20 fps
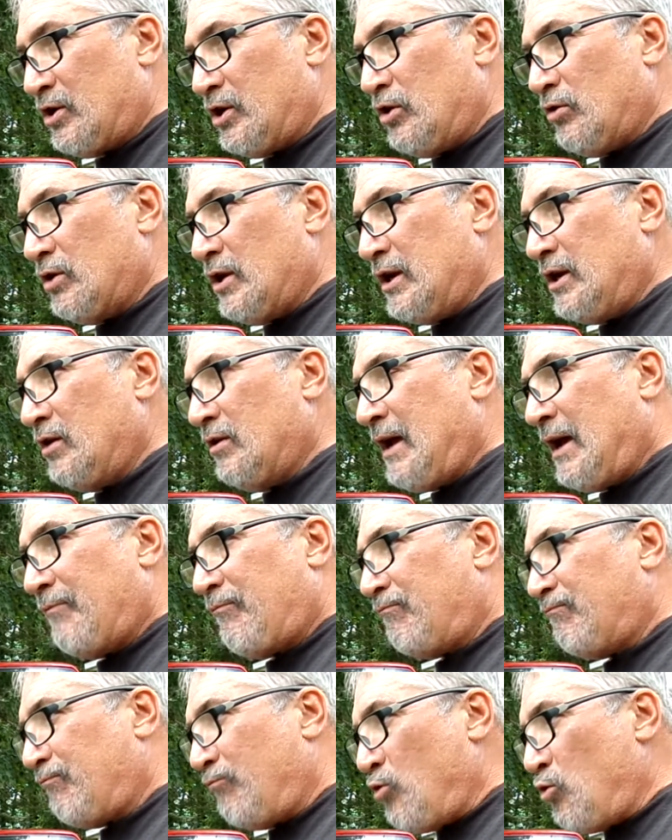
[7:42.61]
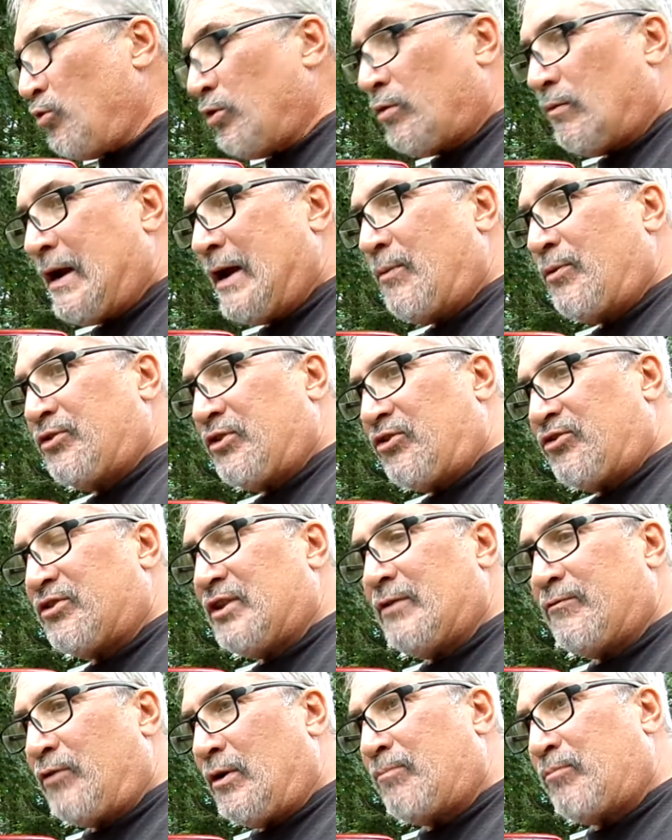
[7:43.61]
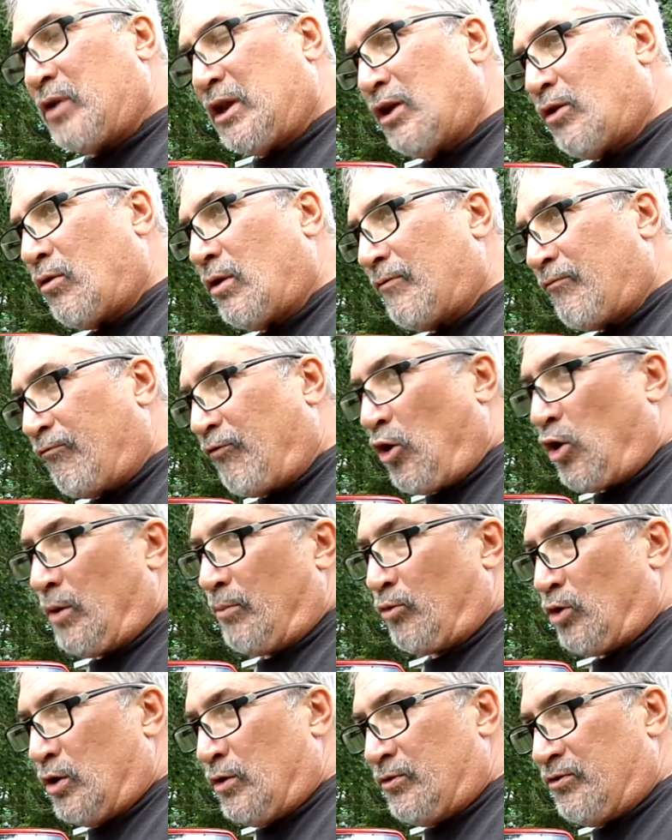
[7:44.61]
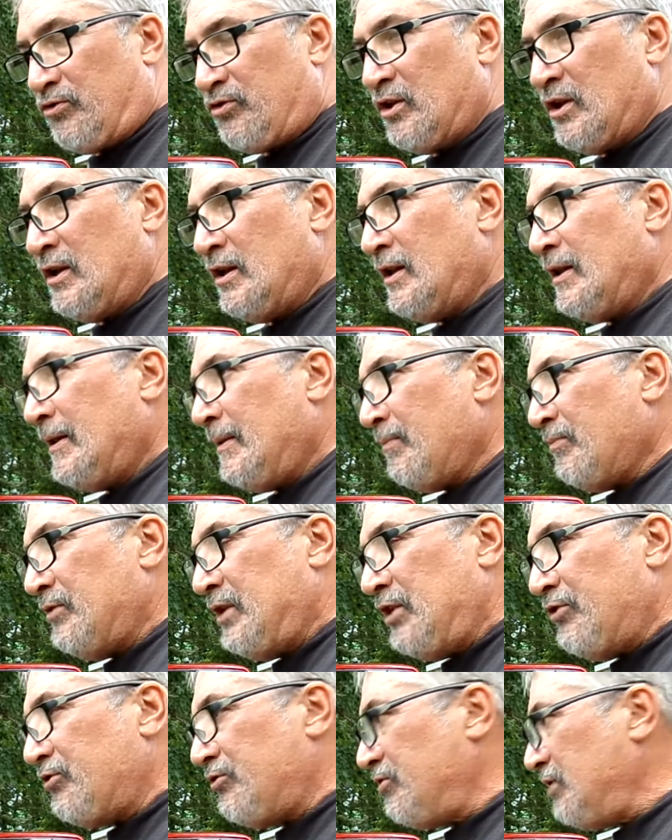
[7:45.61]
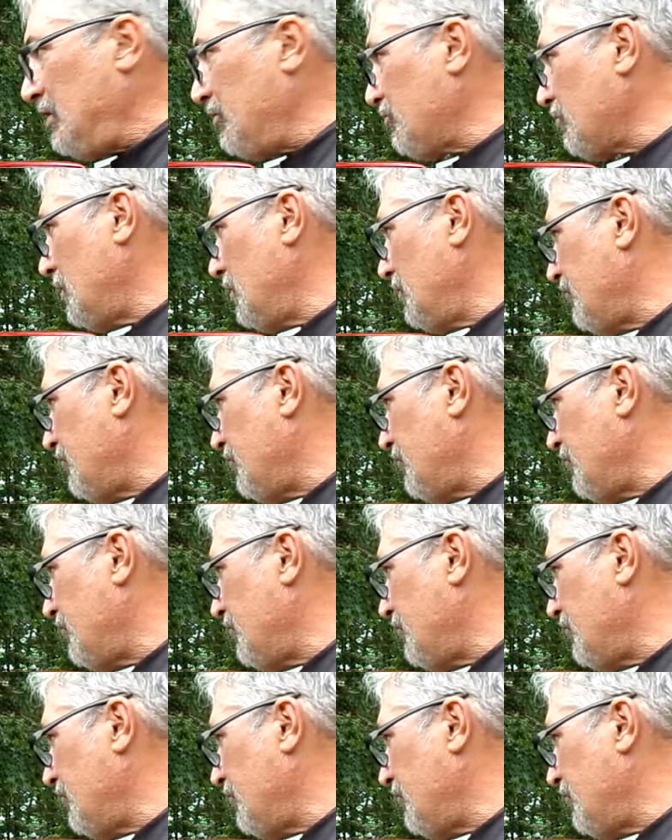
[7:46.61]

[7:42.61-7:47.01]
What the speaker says: You're not fooling around with this stuff up here on farm roads. These roads are